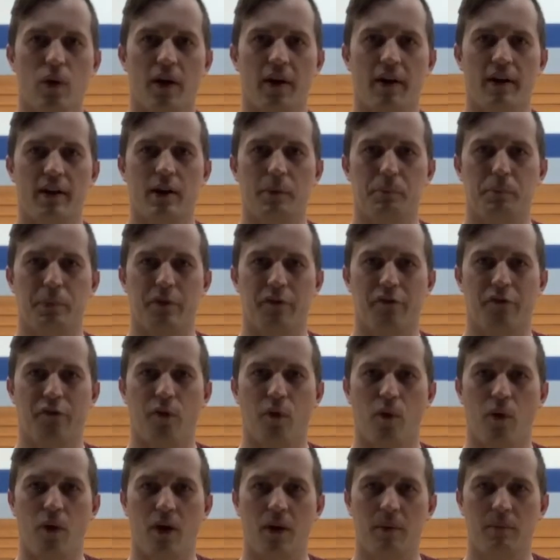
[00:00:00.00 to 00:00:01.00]
going to
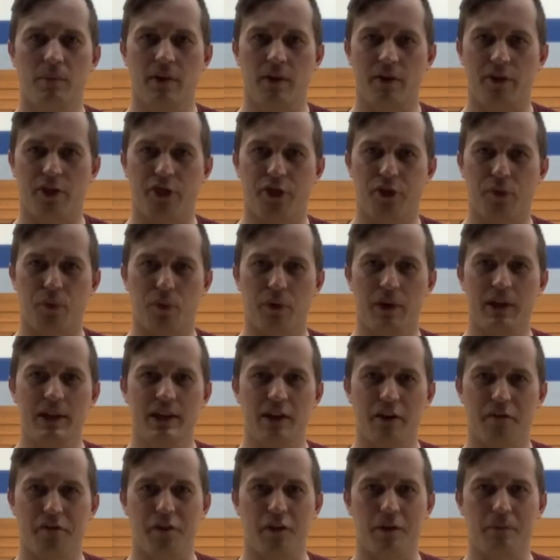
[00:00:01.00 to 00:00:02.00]
perform 3
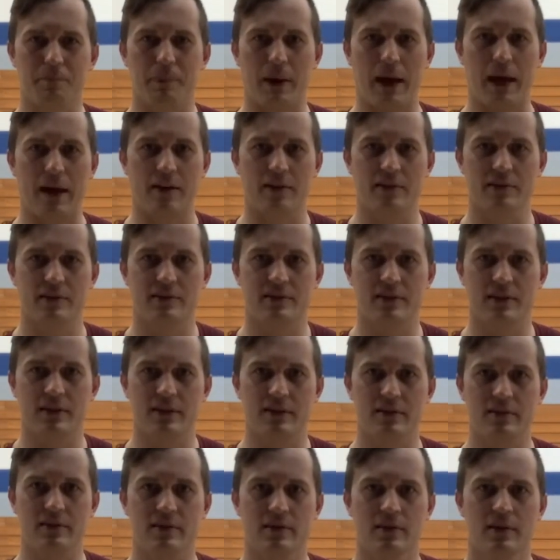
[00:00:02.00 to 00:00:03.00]
different
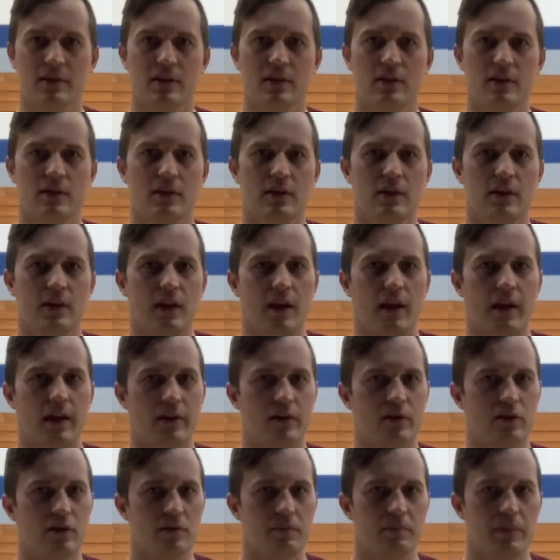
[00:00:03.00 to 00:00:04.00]
balances. It
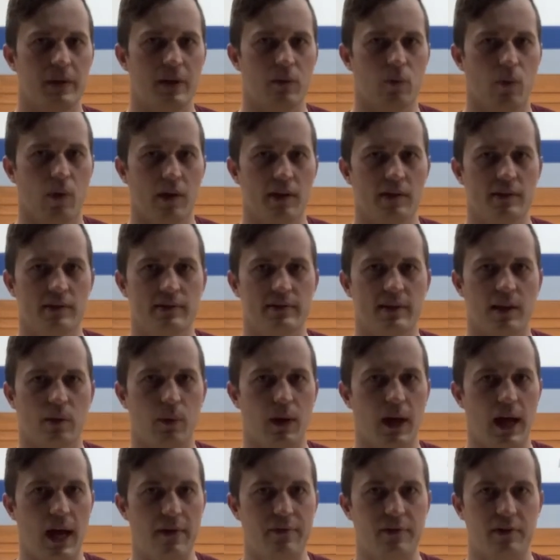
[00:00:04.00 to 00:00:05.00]
could be ones that we
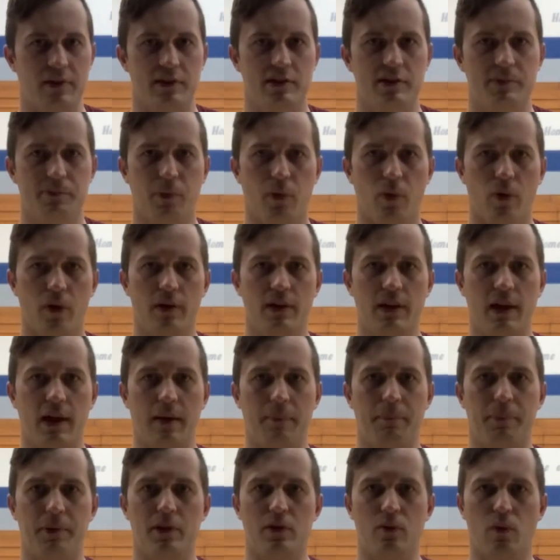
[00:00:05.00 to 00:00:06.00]
haven't explored yet,
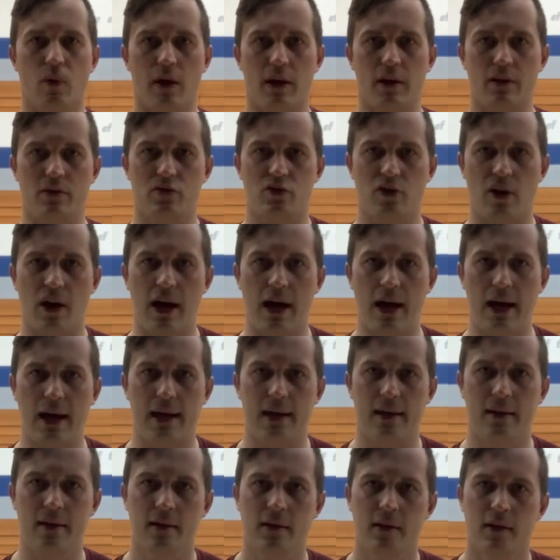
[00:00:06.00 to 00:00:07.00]
but you want to
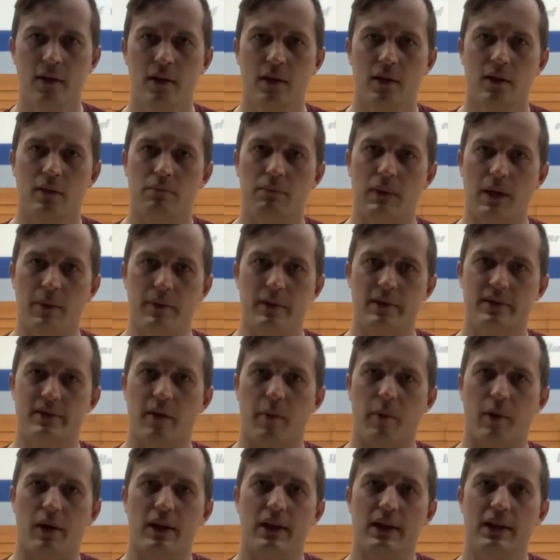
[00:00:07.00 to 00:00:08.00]
try. Maybe some
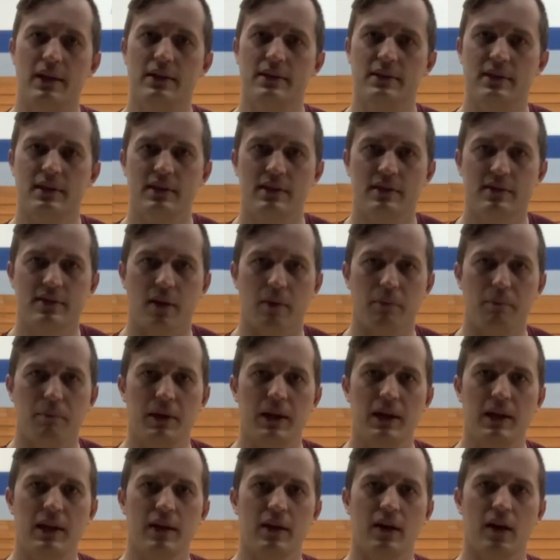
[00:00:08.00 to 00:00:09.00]
are easy, some
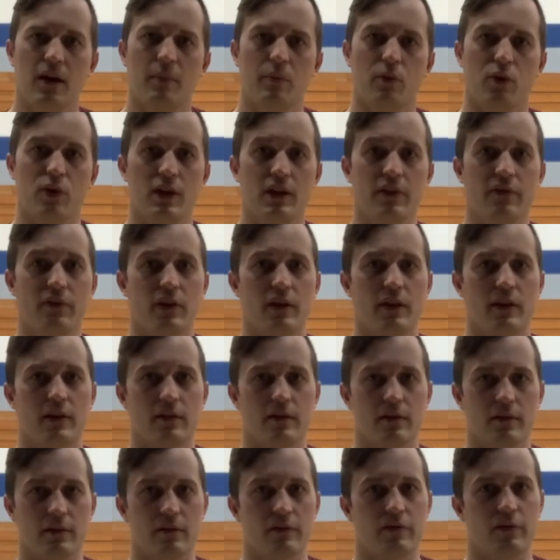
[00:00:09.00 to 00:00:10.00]
medium, or
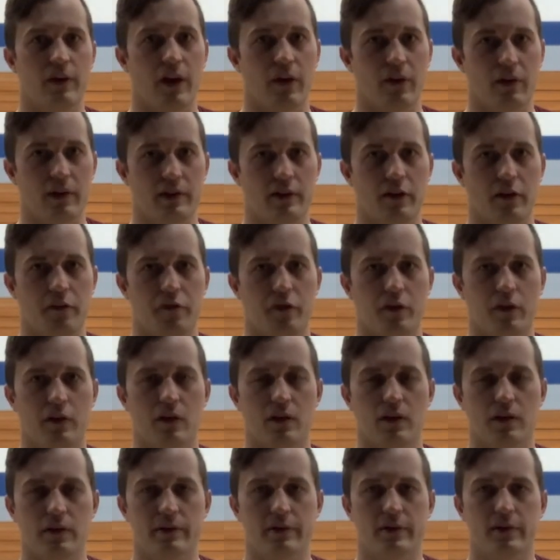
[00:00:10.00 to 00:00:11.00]
even very
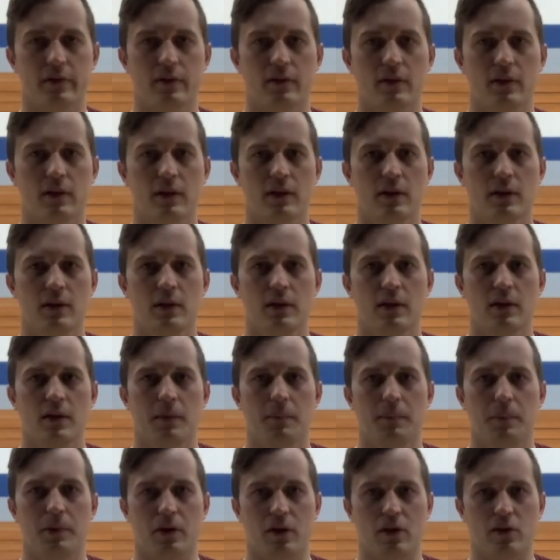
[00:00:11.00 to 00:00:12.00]
difficult.
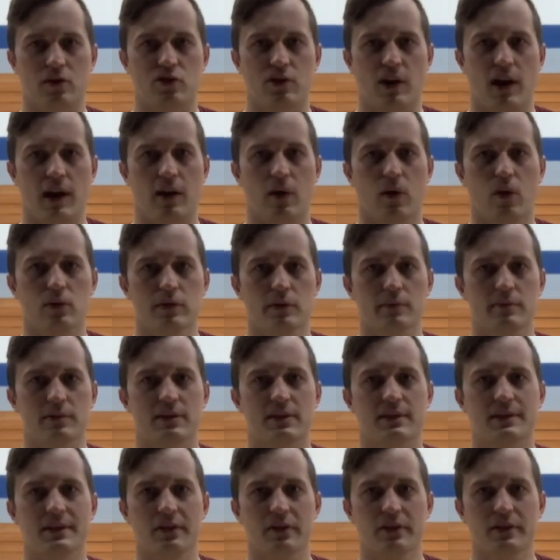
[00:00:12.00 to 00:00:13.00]
But you're gonna try to hold them
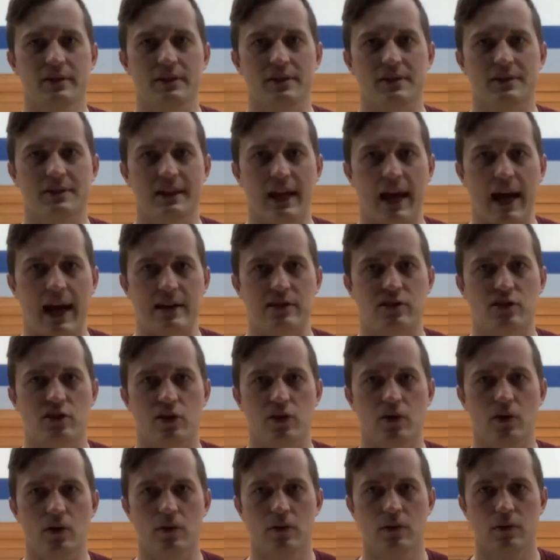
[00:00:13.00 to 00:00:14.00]
still as a statue,